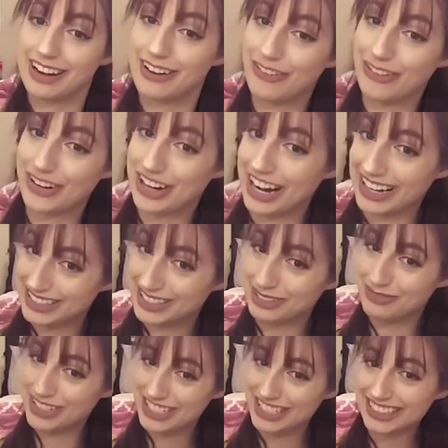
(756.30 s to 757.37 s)
that I forgot to
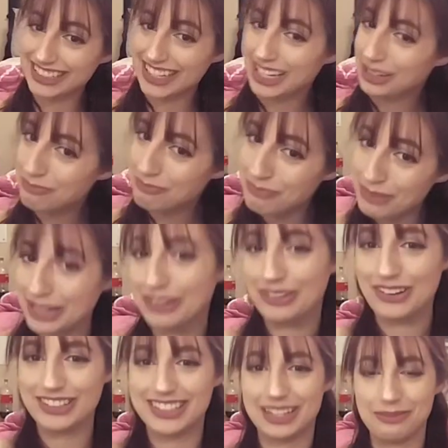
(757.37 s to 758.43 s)
mention like a big
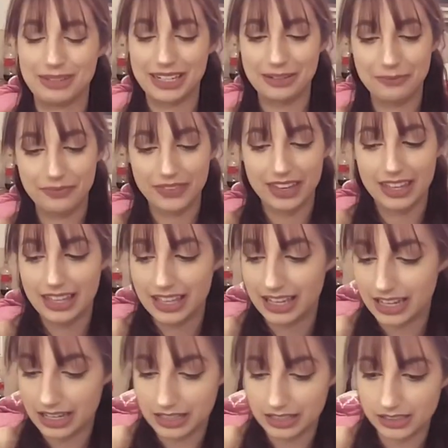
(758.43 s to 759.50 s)
old dummy.
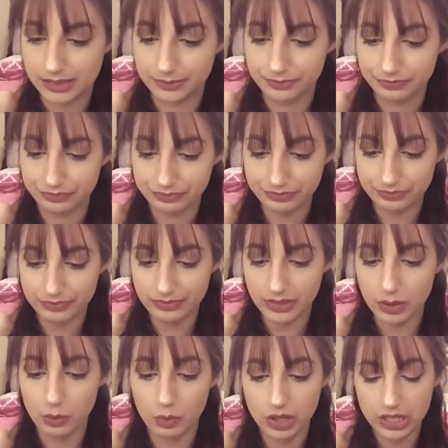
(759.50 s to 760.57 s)
Um,
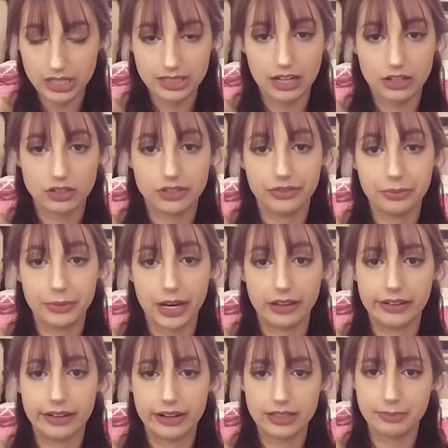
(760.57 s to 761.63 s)
one is actually from
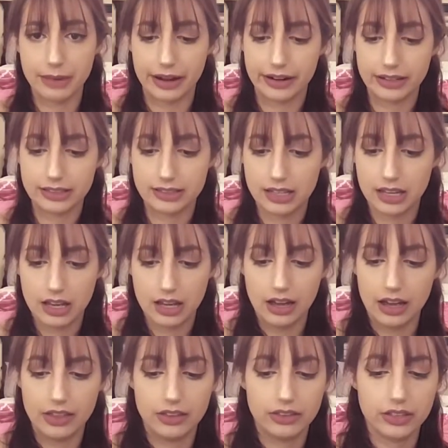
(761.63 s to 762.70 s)
Kylie Cosmetics.
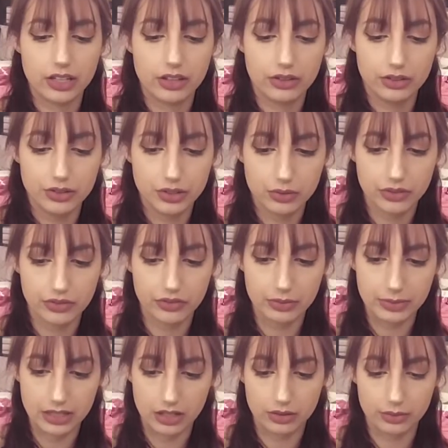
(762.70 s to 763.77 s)
And then the other two are from
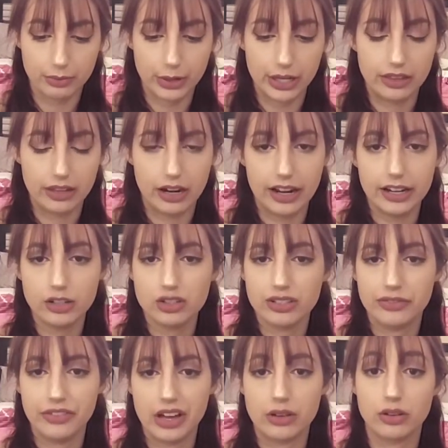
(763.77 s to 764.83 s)
another brand that I actually
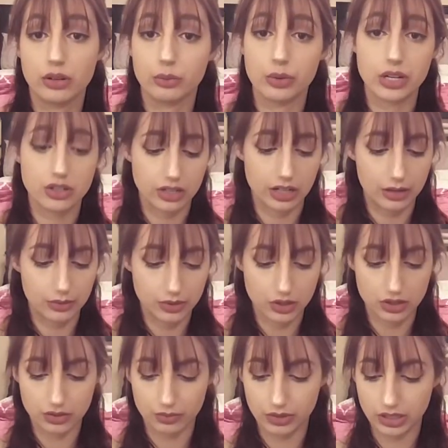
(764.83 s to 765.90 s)
found on Wish that I was
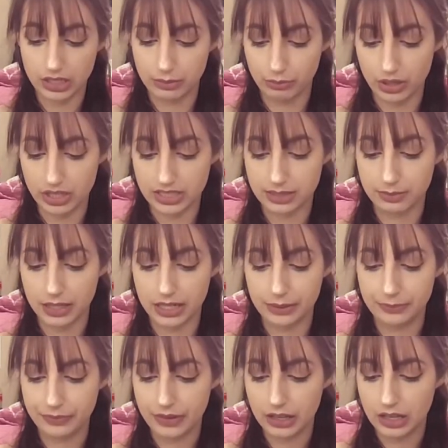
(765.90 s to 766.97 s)
just really impressed by.
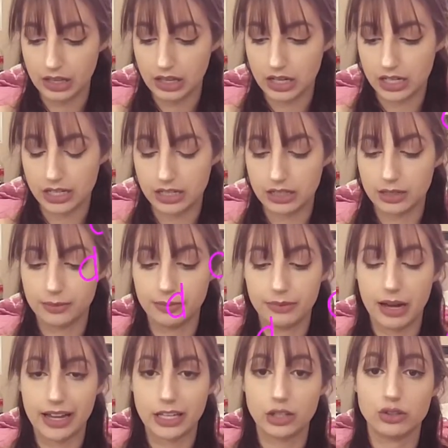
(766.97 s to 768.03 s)
Um,
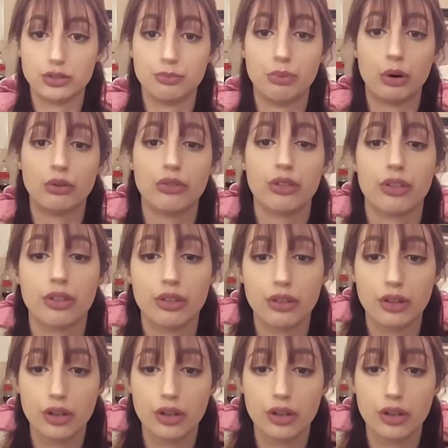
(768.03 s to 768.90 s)
I use both